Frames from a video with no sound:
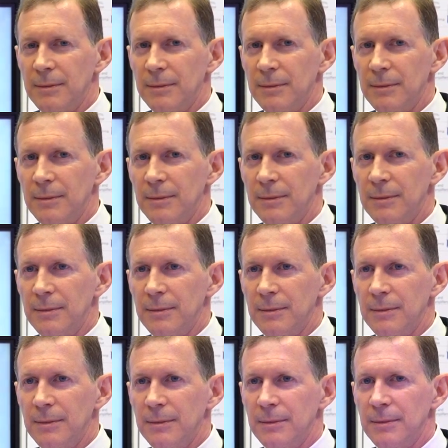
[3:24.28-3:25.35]

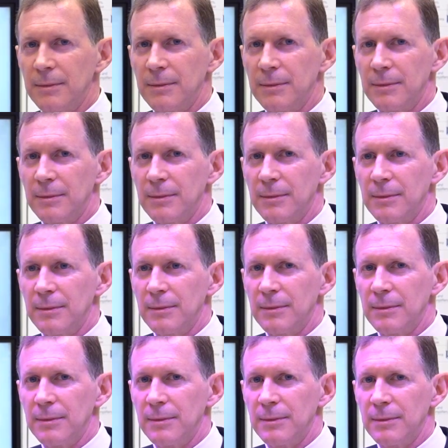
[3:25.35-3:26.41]

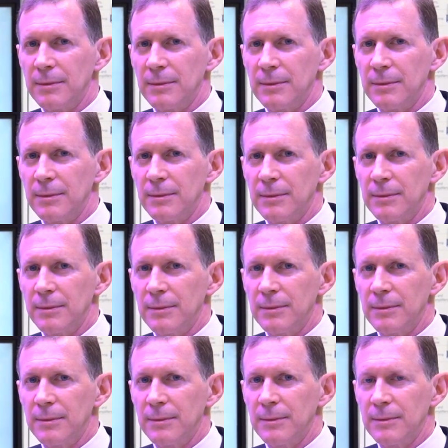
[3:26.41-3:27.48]

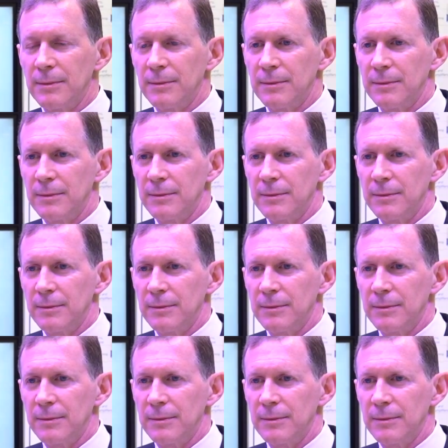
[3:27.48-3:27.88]
No words are spoken by the person on screen.